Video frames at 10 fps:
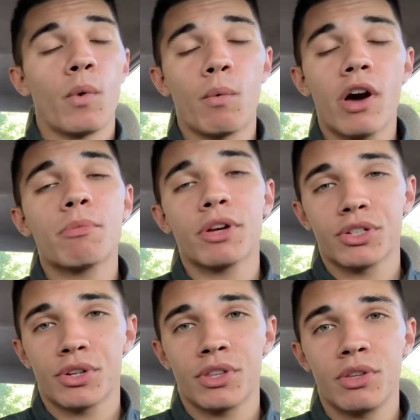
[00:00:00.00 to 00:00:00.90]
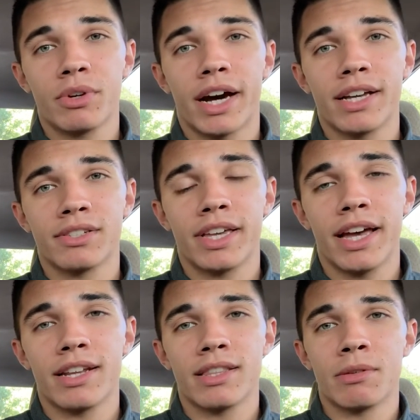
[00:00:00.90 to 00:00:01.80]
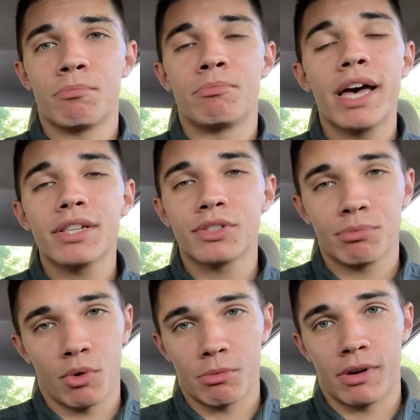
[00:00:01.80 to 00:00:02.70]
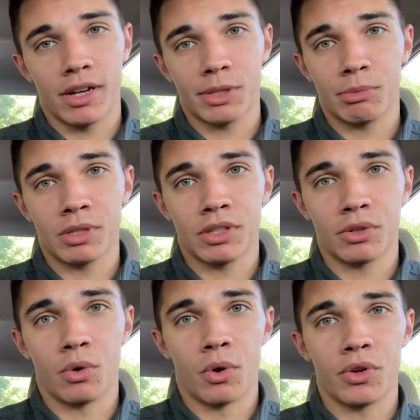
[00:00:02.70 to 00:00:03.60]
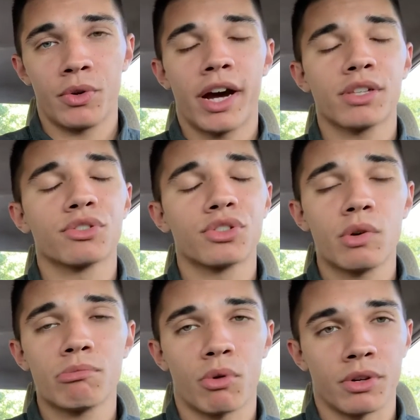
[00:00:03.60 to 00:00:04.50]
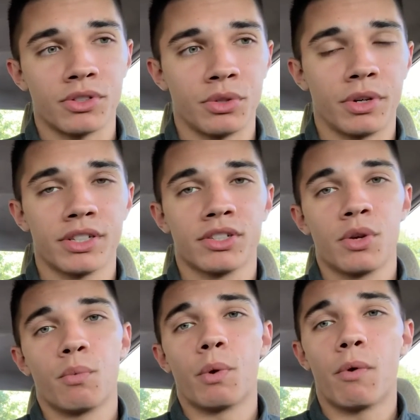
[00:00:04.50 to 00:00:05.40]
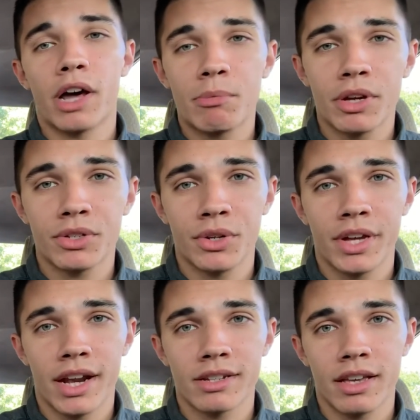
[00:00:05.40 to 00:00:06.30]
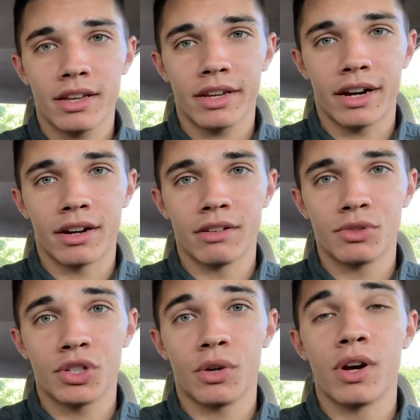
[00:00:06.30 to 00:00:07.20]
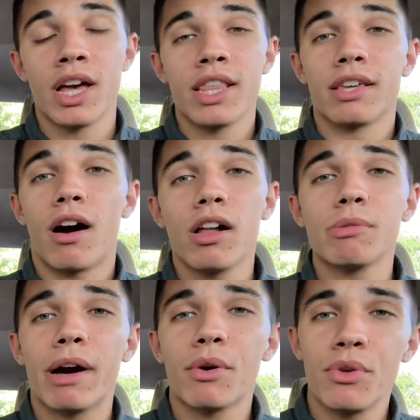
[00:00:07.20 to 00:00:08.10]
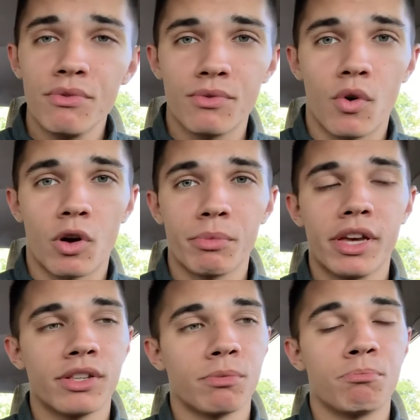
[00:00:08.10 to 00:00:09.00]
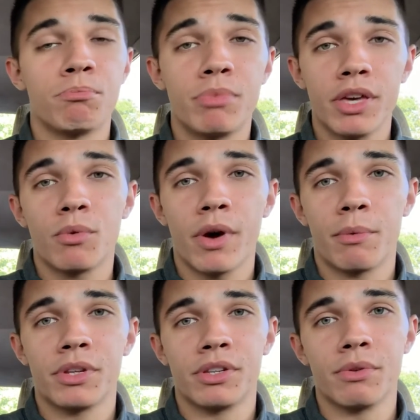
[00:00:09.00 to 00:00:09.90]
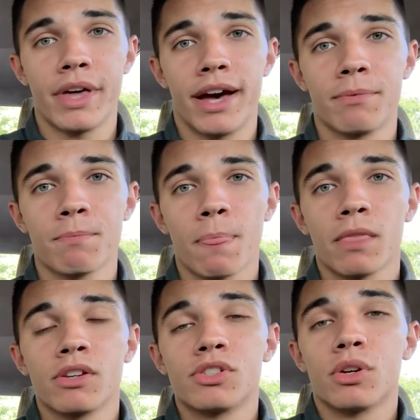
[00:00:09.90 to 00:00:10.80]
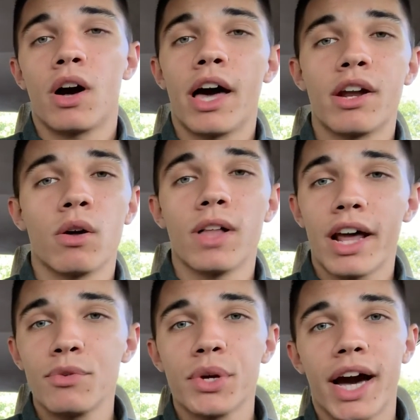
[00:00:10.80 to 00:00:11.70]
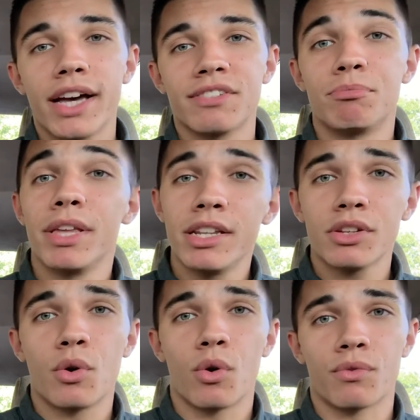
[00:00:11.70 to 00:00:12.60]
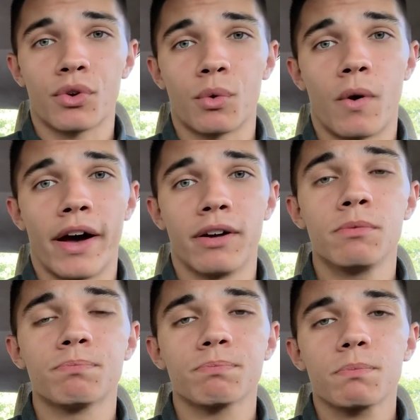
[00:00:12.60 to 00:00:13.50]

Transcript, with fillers: we want to make sure that you guys get the best support possible at the core. You guys are so important to us. We want to make sure you're getting taken care of. So the All About You form is a big way we do that. So I know a lot of you guys have been in the core for a while